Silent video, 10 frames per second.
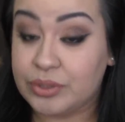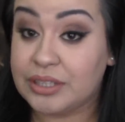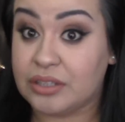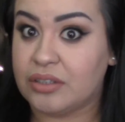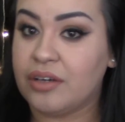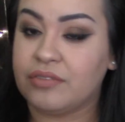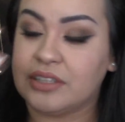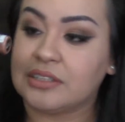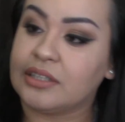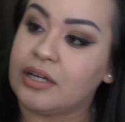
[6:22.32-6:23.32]
love
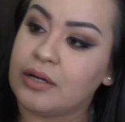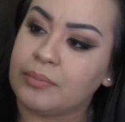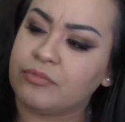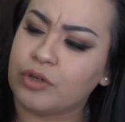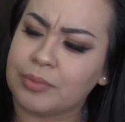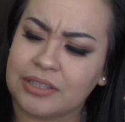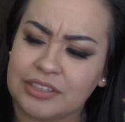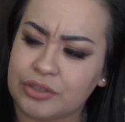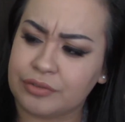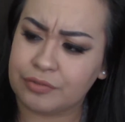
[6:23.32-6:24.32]
these formulas.
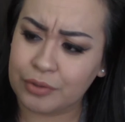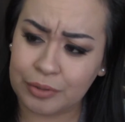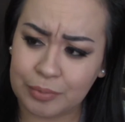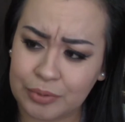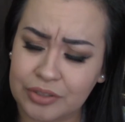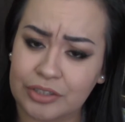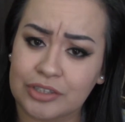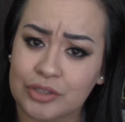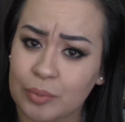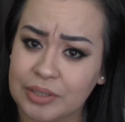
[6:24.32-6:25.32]
They're affordable, there's
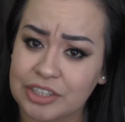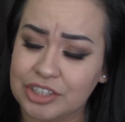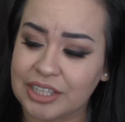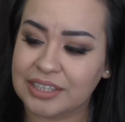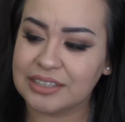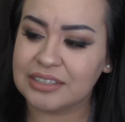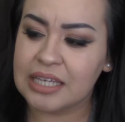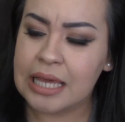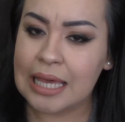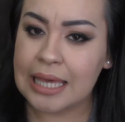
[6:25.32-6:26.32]
so many shades,
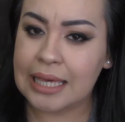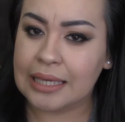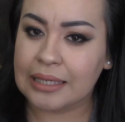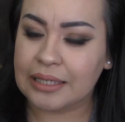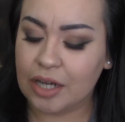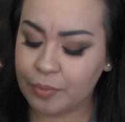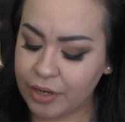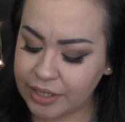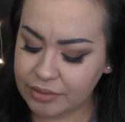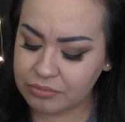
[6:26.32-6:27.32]
and I'll
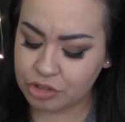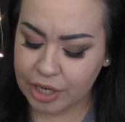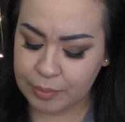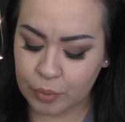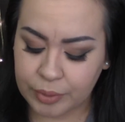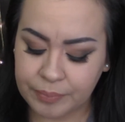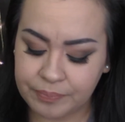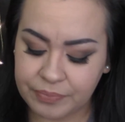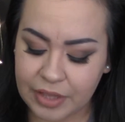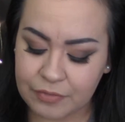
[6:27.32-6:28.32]
probably try more.
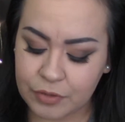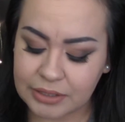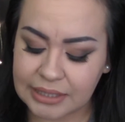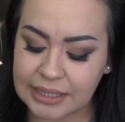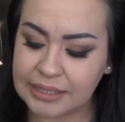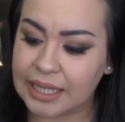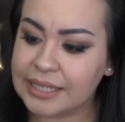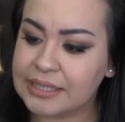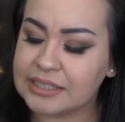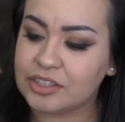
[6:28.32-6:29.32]
At first I didn't
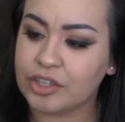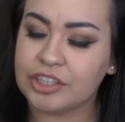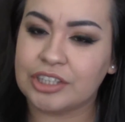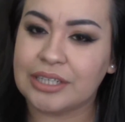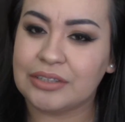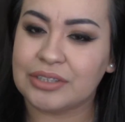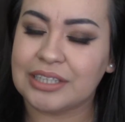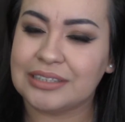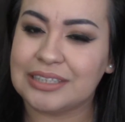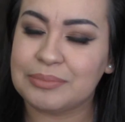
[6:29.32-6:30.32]
like this dark shade, it
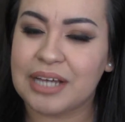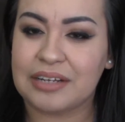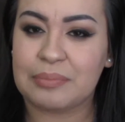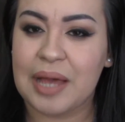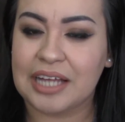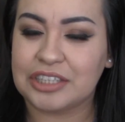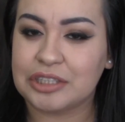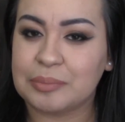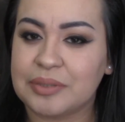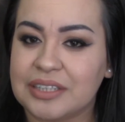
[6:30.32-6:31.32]
seemed kind of
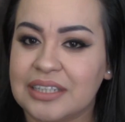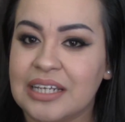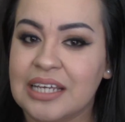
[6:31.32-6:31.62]
patchy, but